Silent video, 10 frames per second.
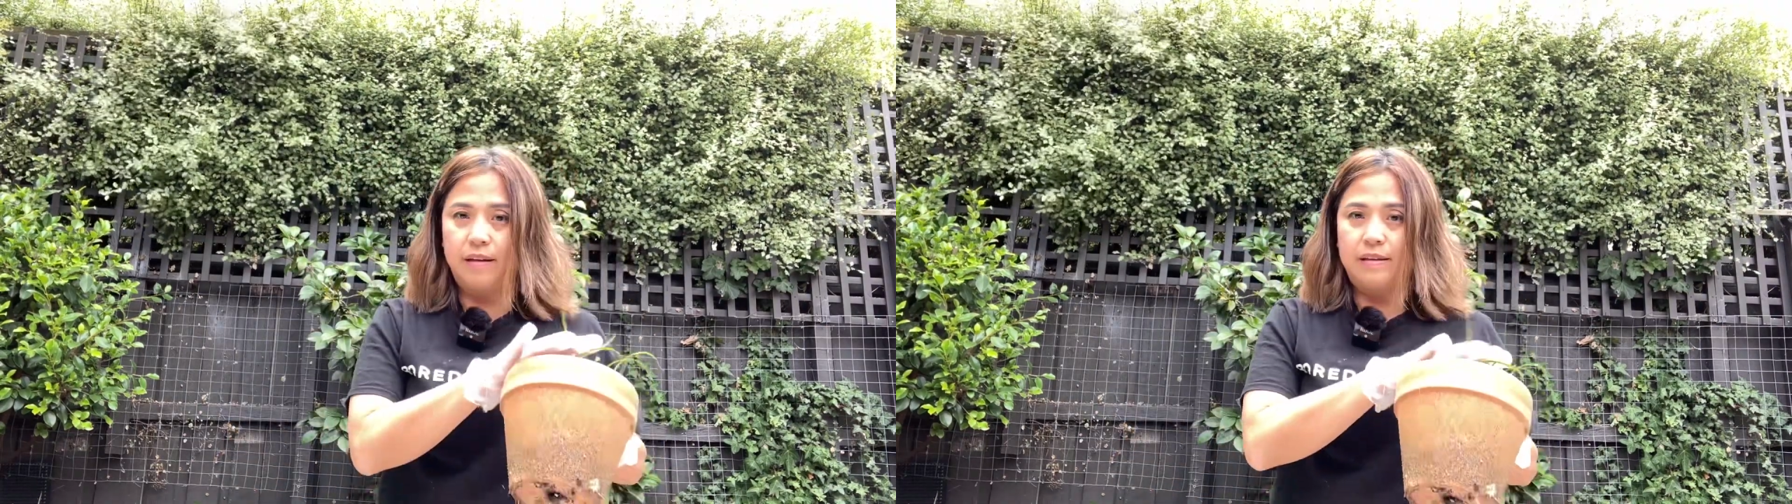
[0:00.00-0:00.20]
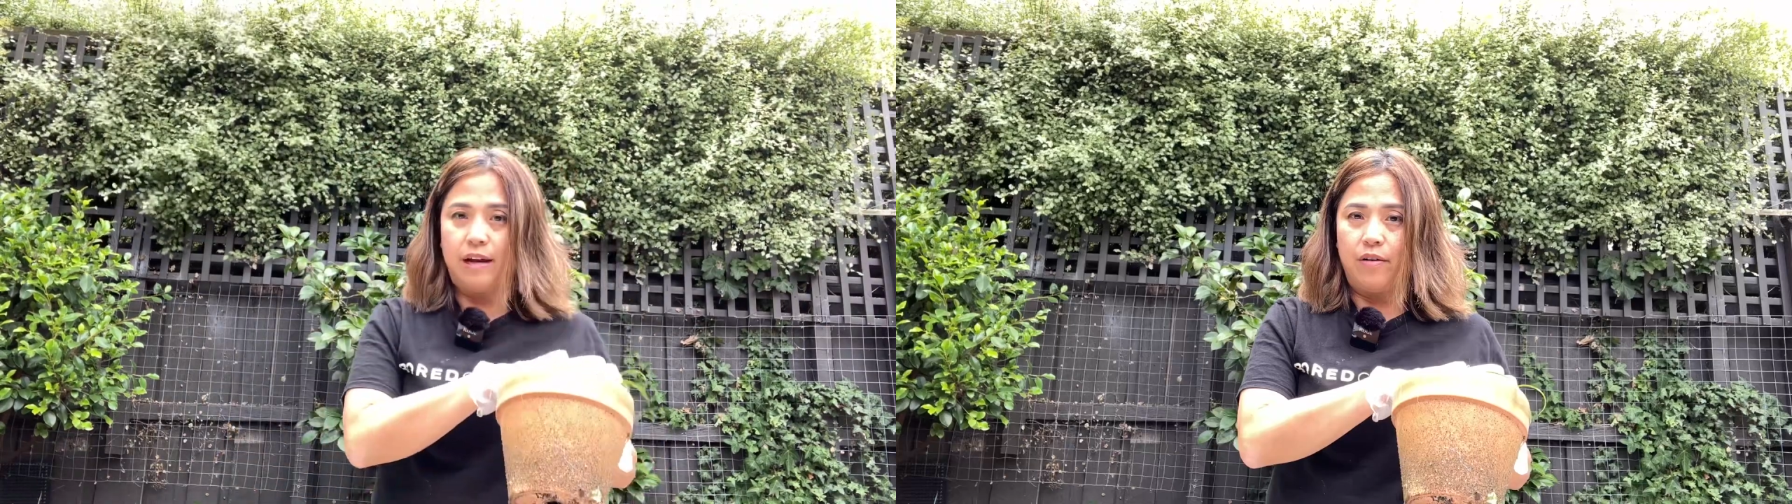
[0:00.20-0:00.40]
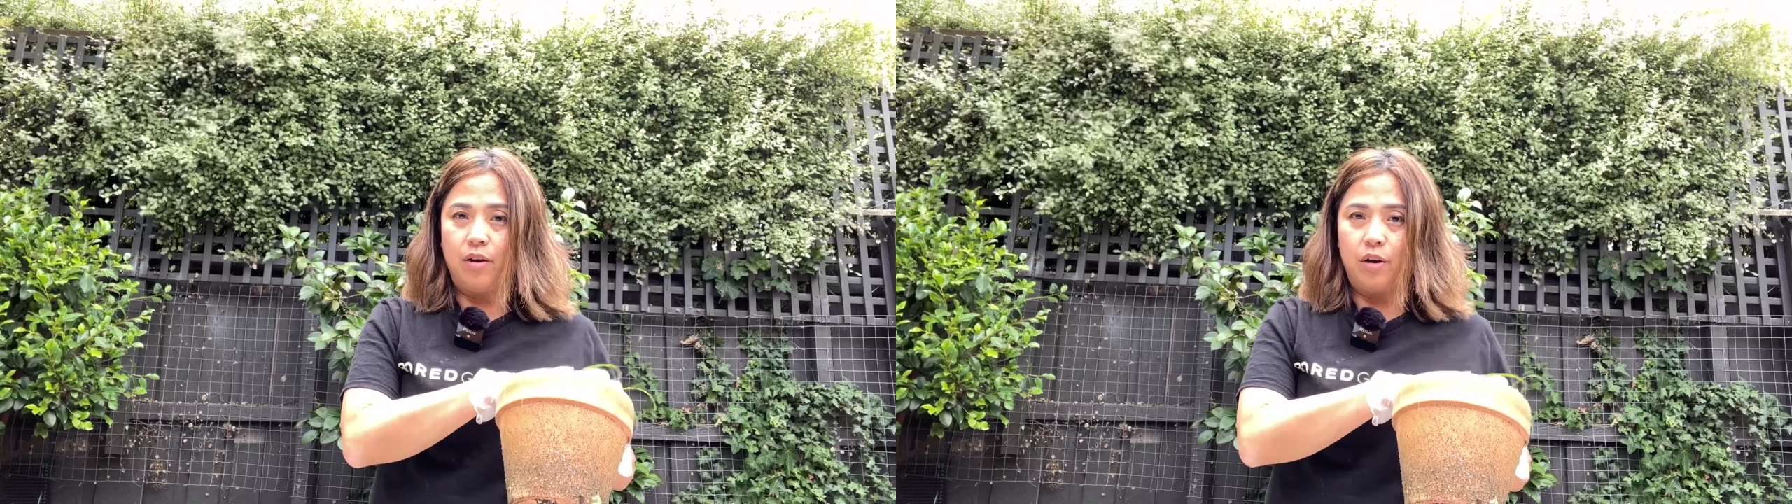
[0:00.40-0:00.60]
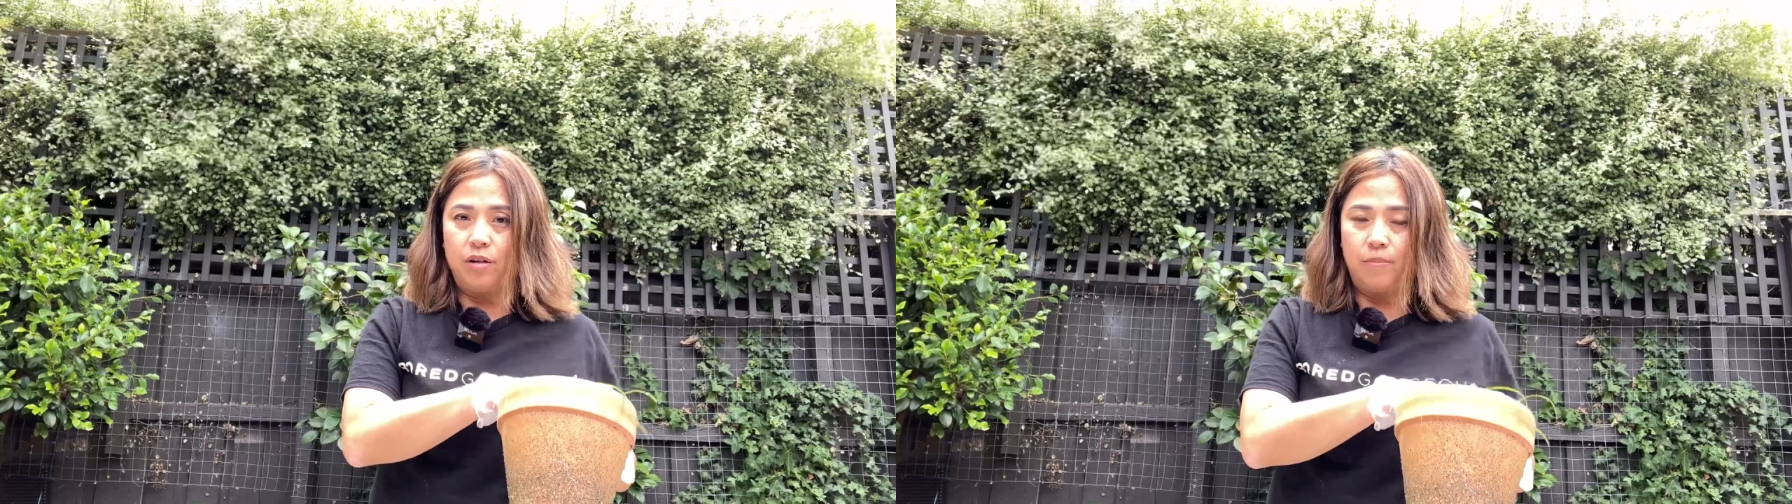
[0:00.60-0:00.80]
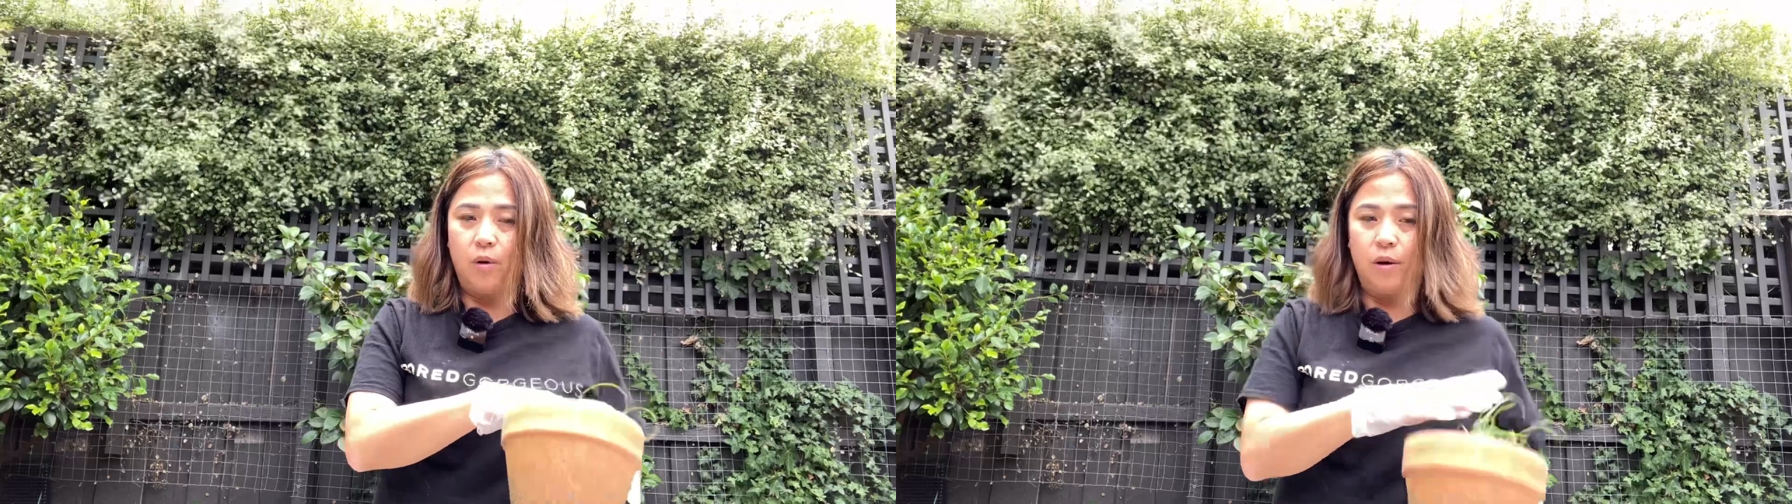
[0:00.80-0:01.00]

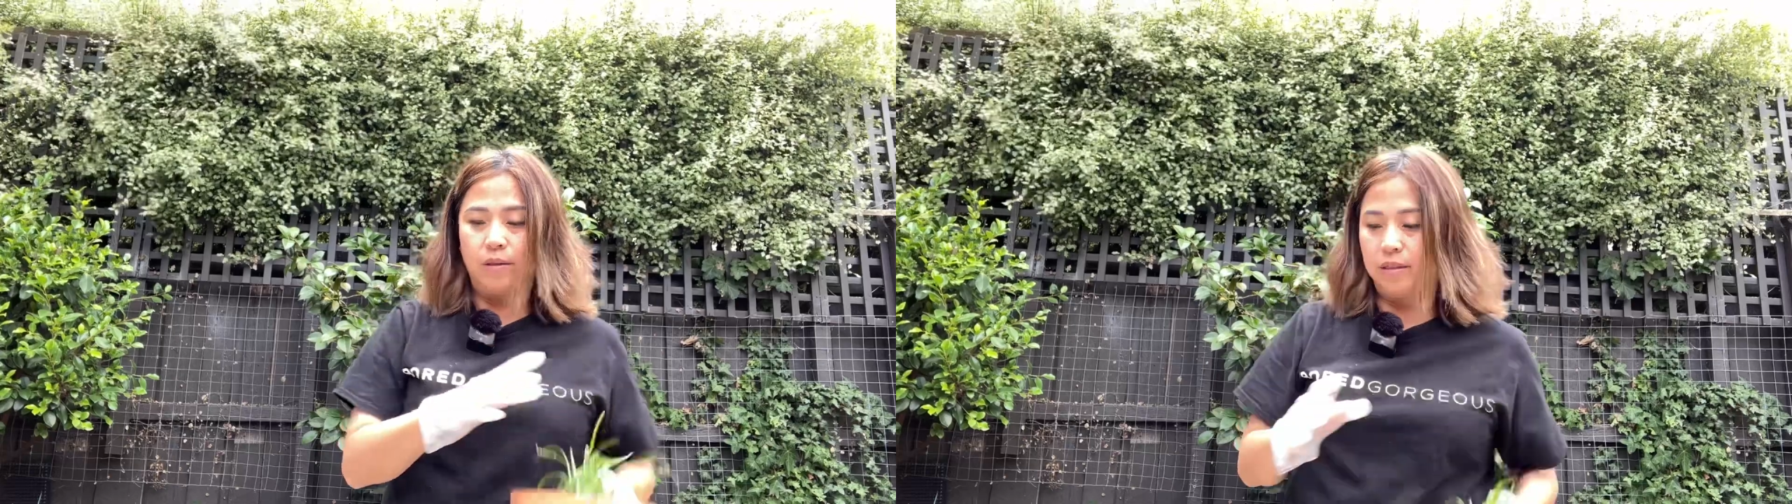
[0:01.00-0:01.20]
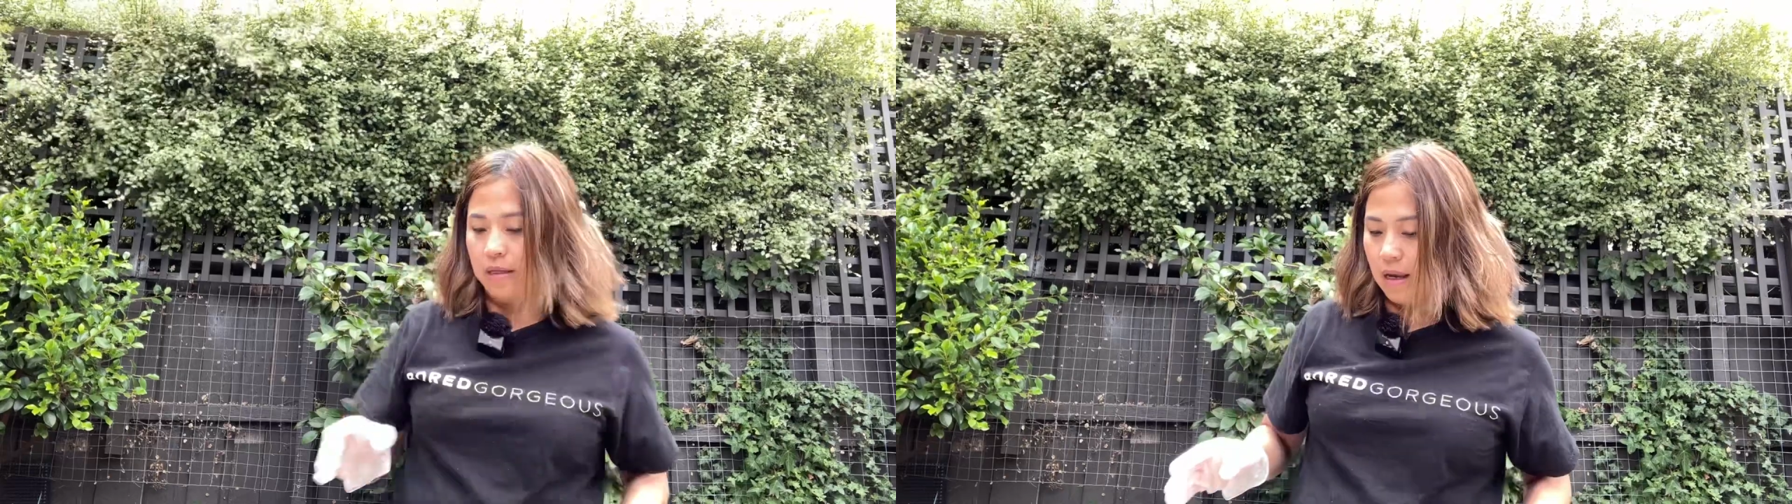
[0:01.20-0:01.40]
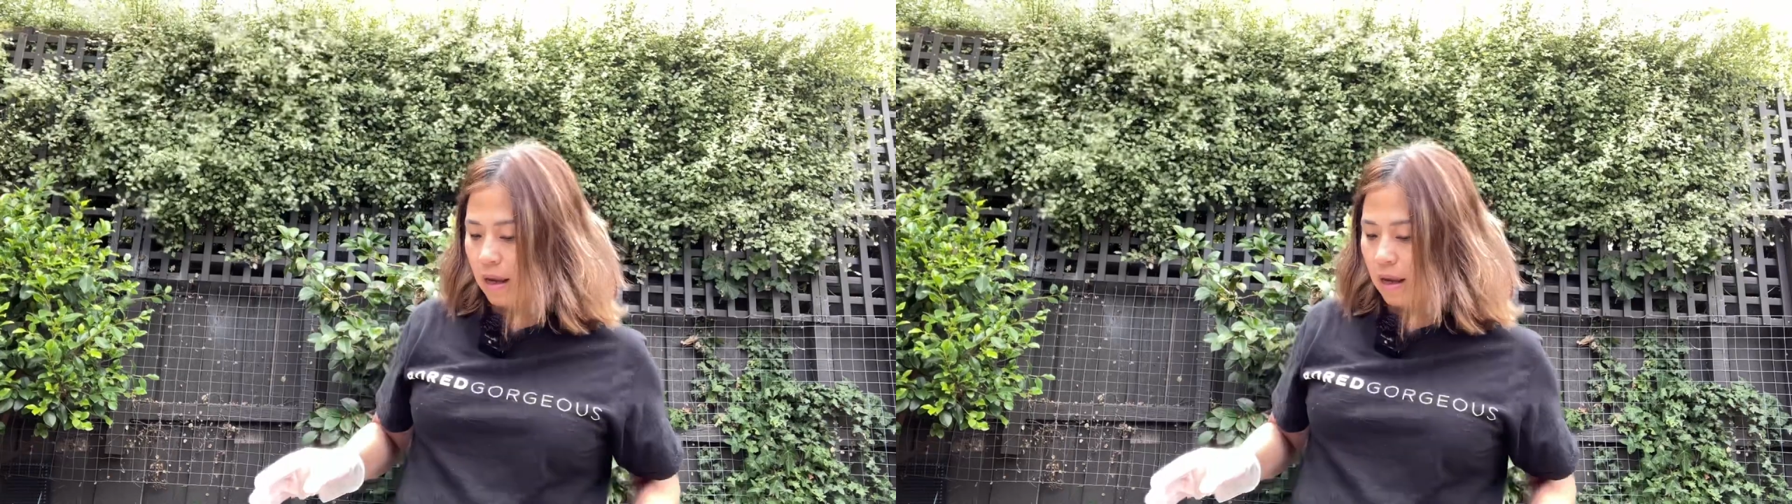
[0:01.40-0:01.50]
terracotta pots